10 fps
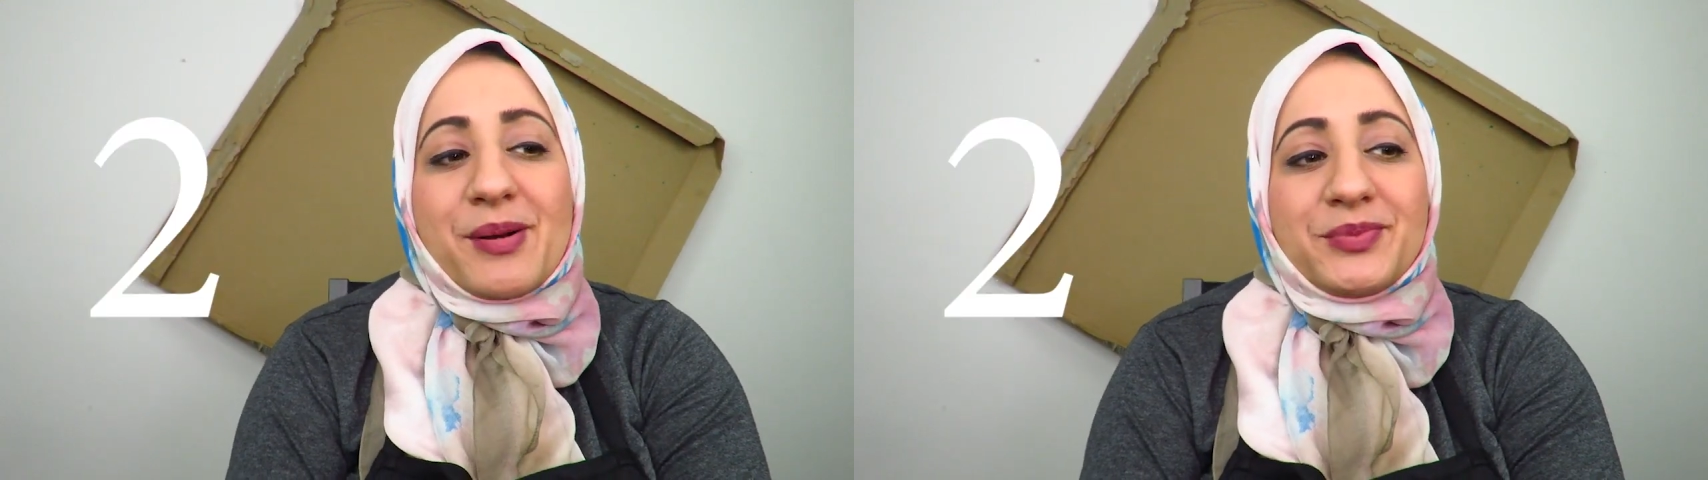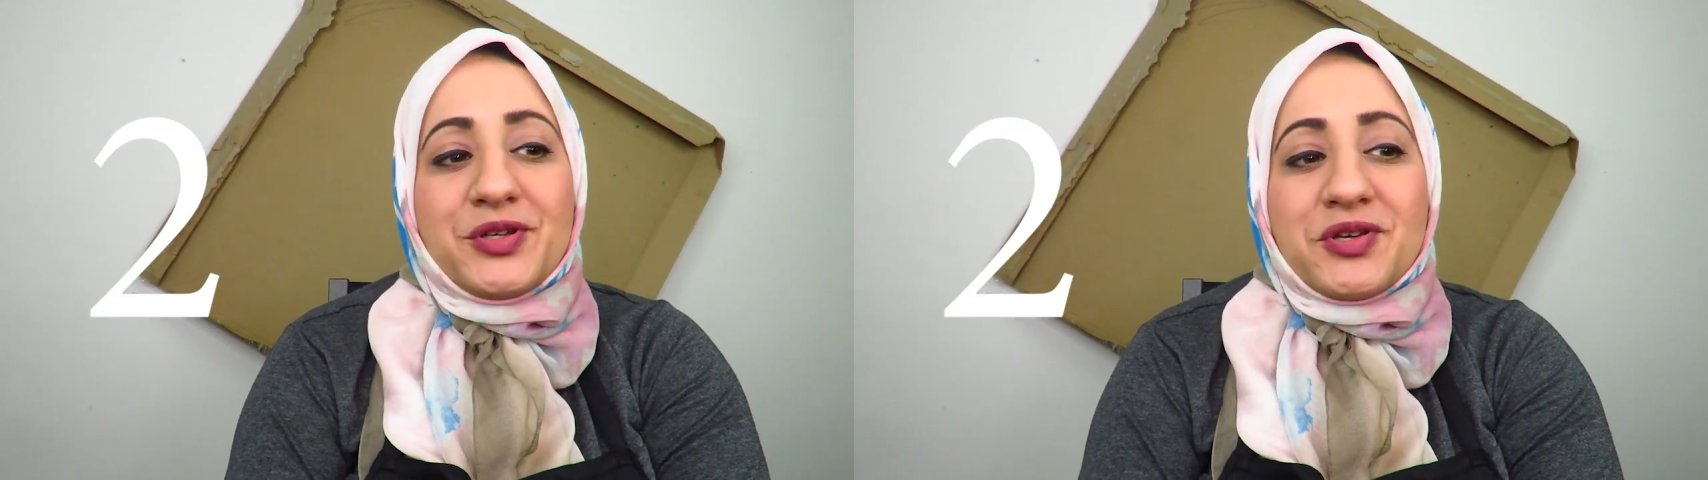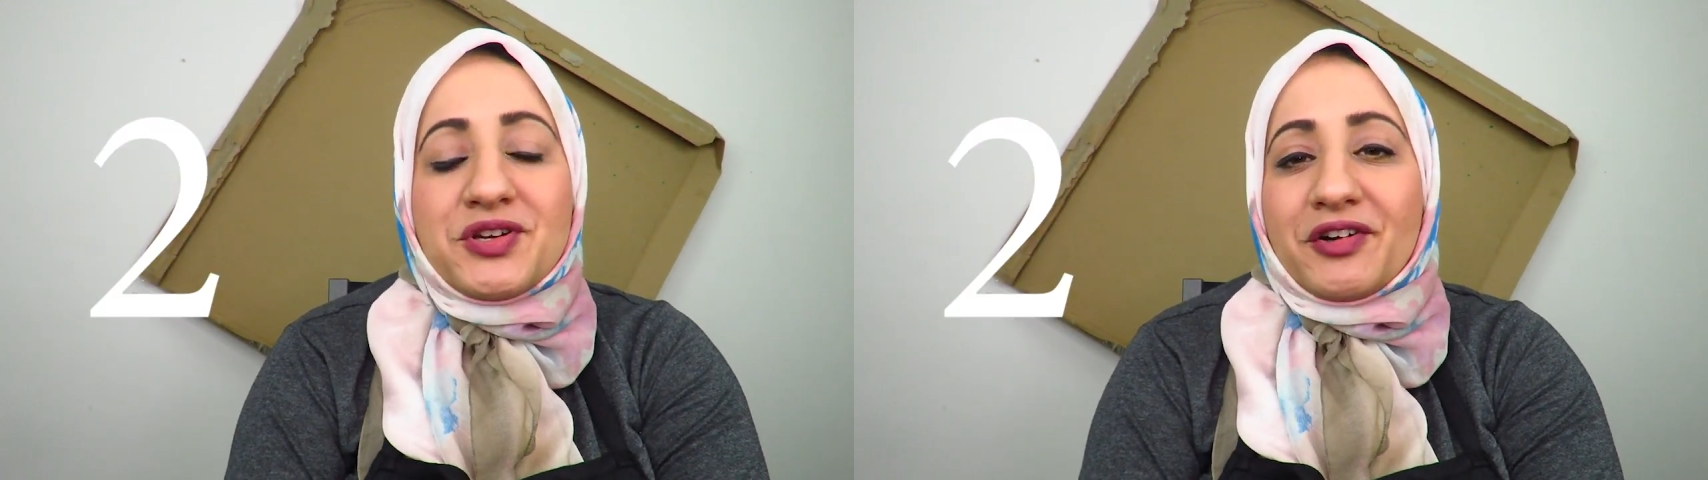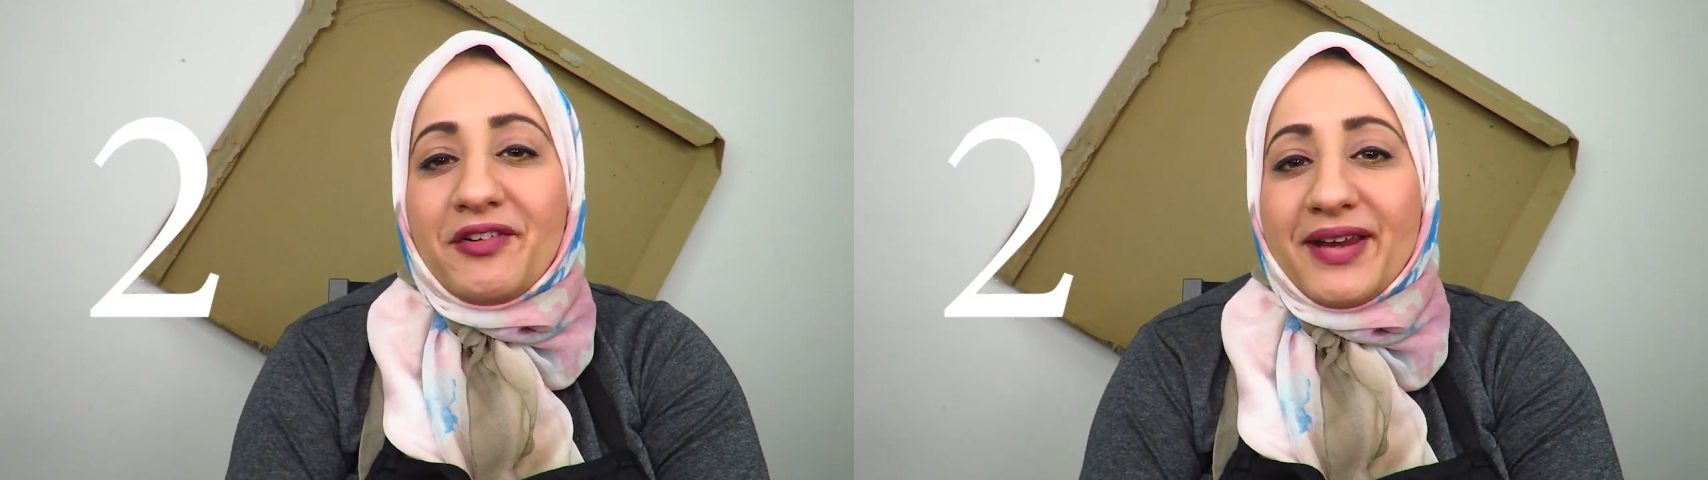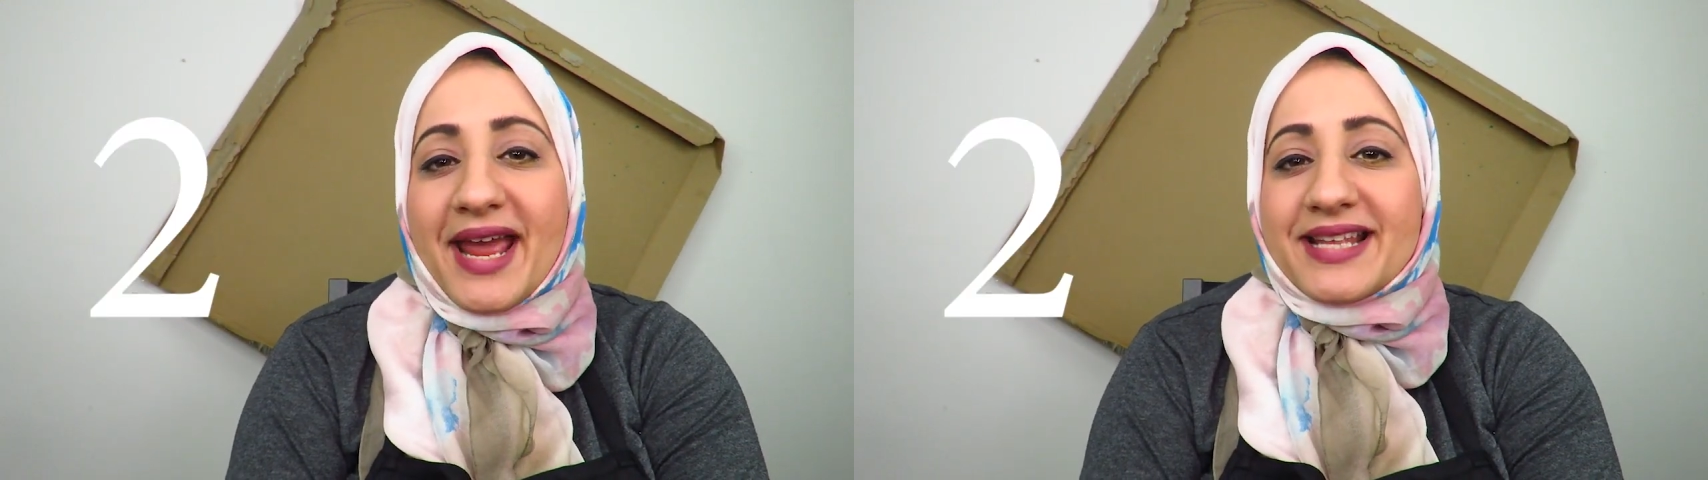You can
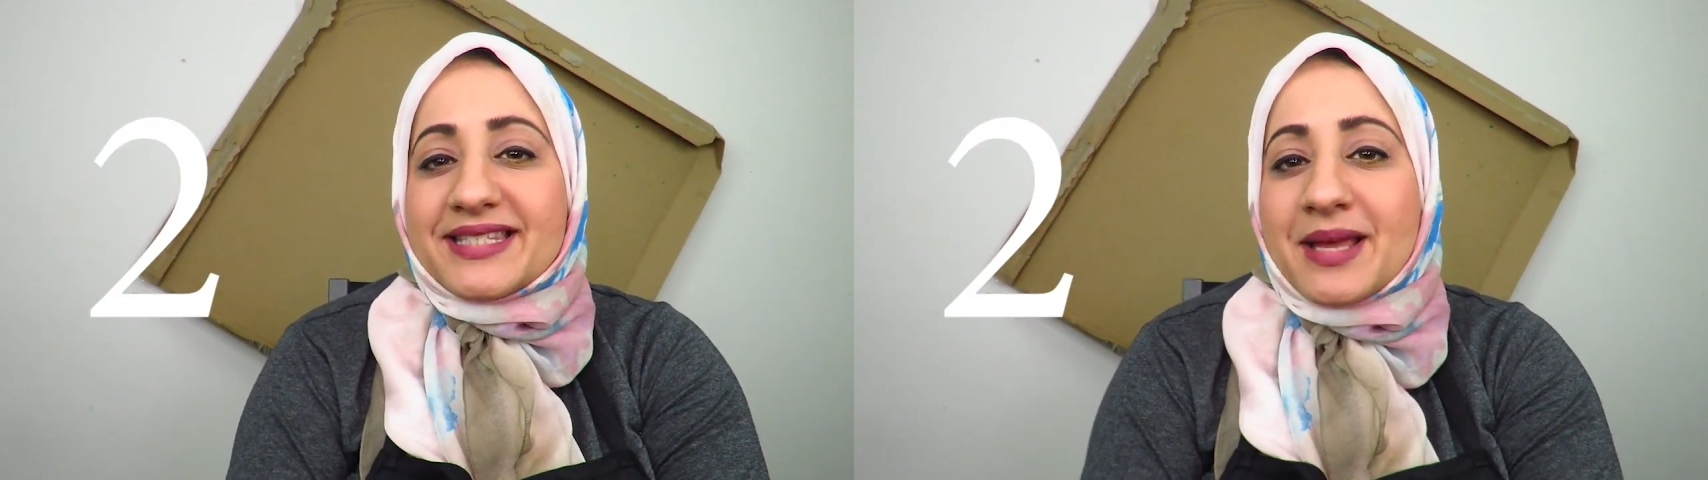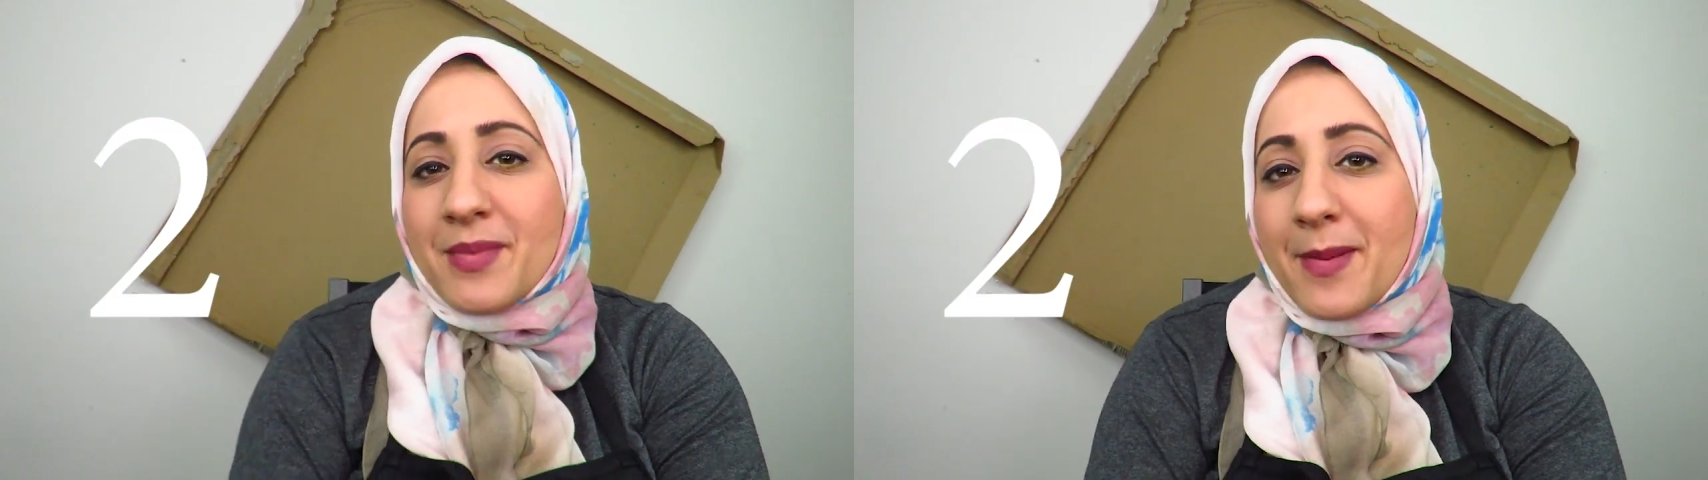create some